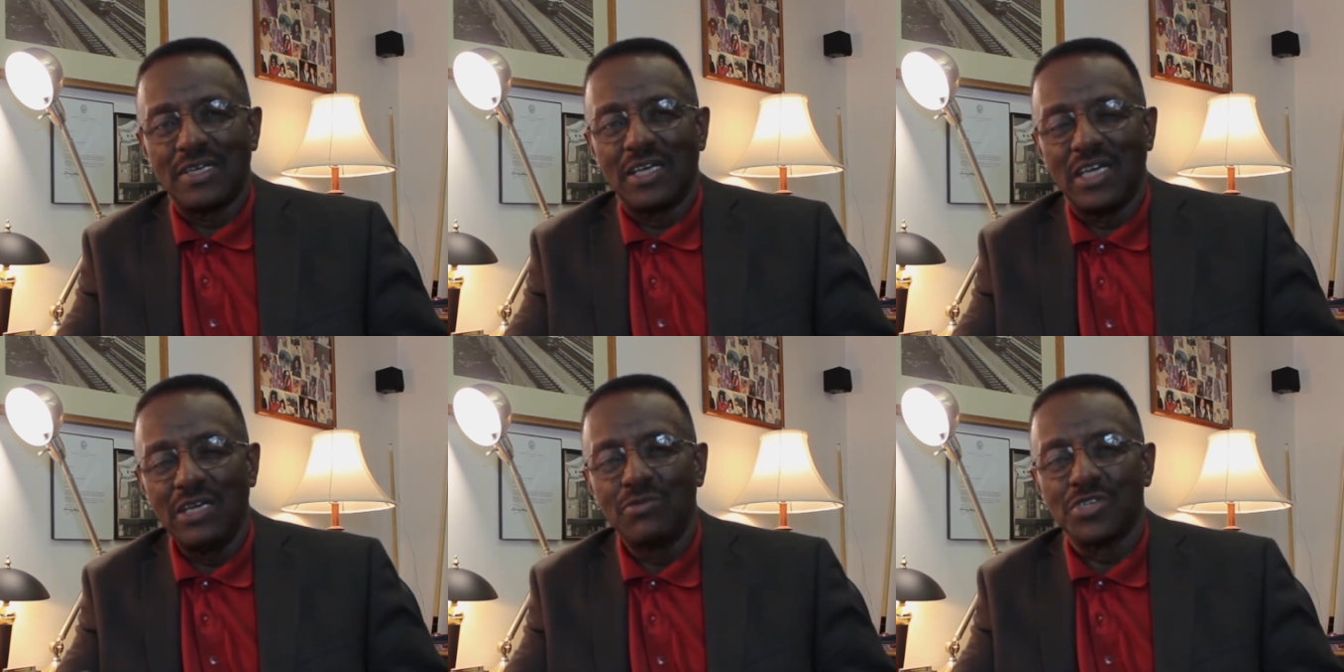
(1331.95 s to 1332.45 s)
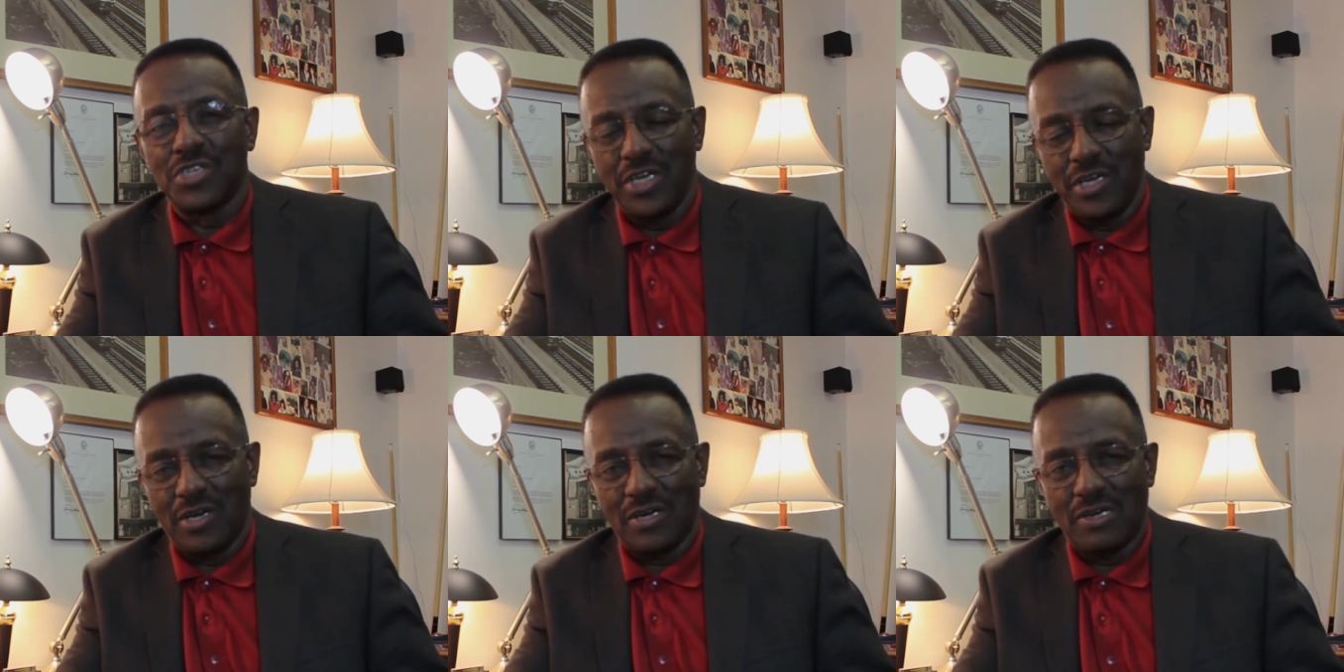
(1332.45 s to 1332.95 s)
he was
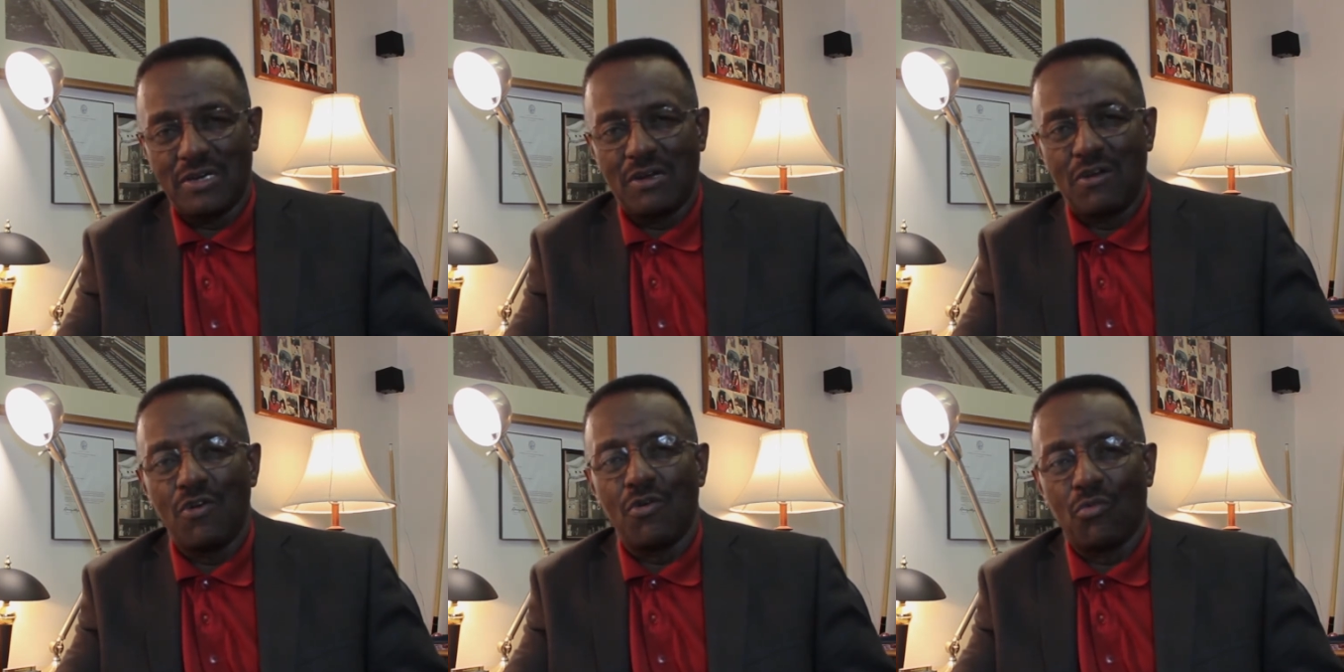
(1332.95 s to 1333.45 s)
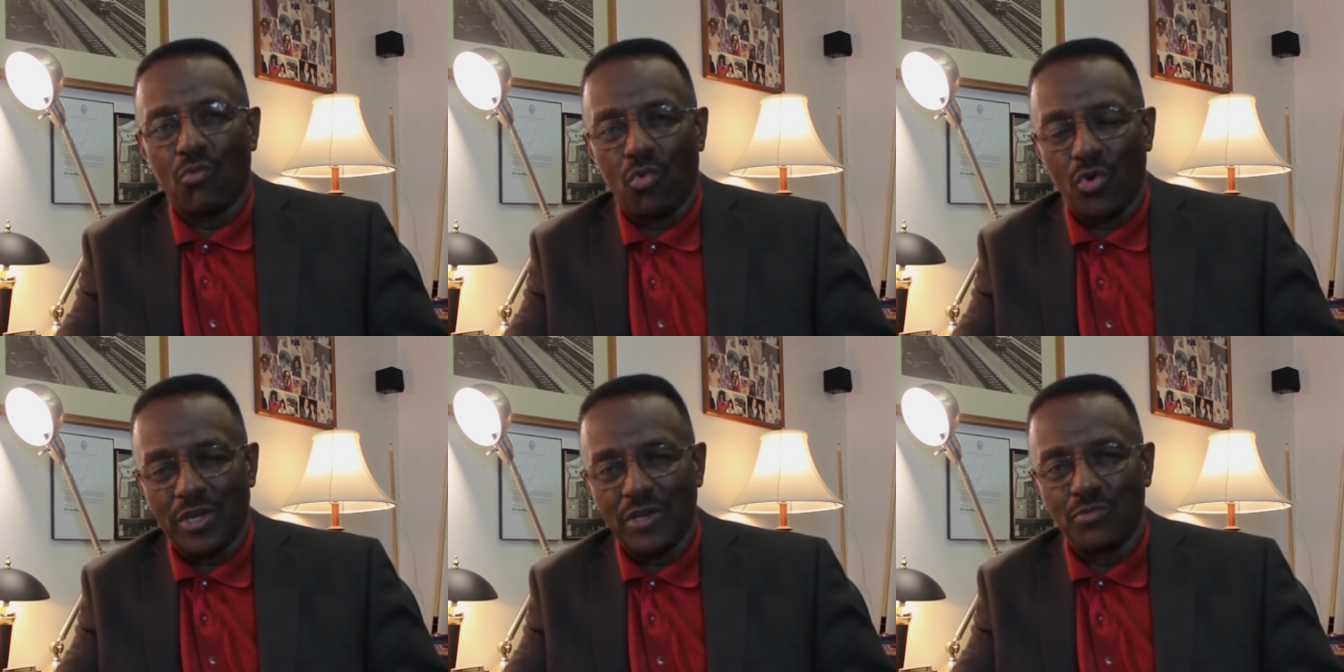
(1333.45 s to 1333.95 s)
here
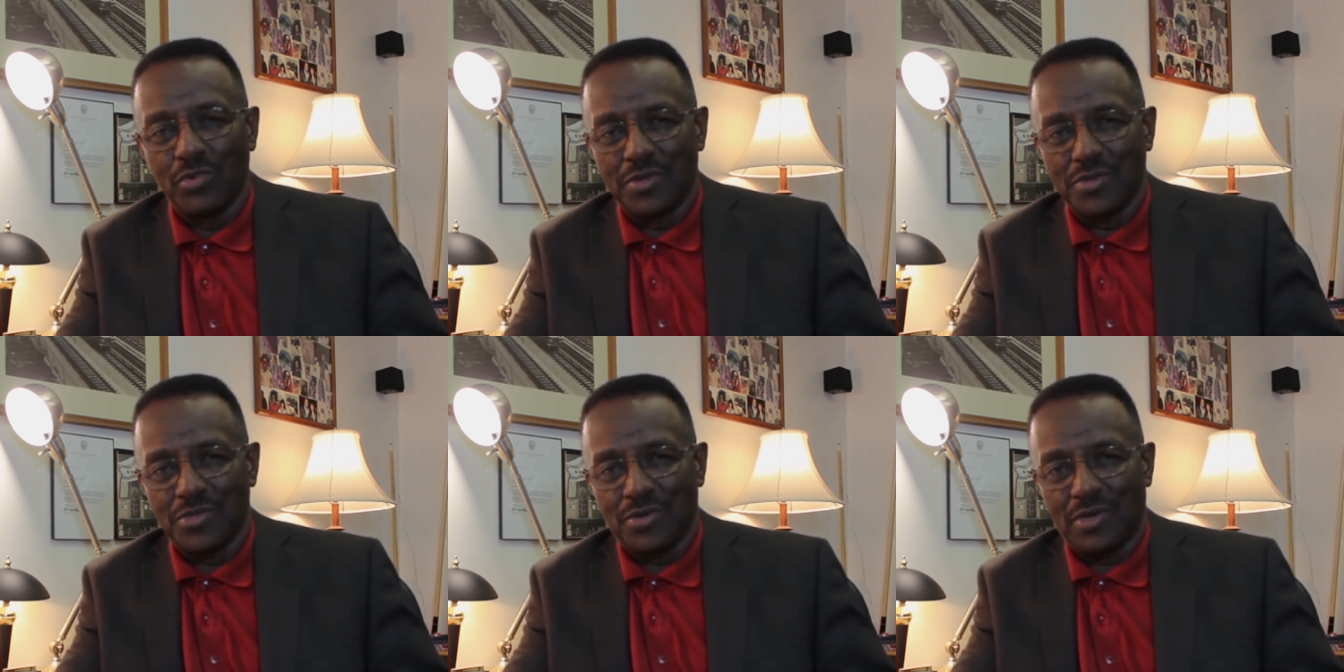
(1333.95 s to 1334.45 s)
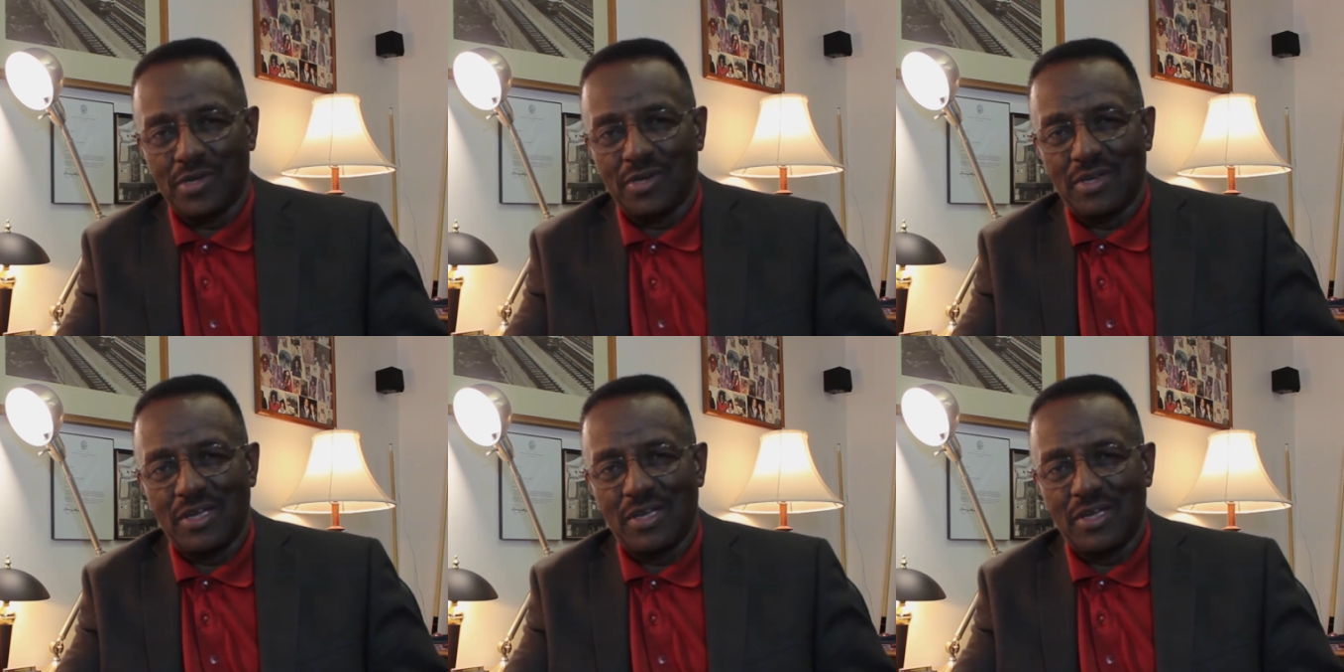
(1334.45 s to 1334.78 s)
working with us on it.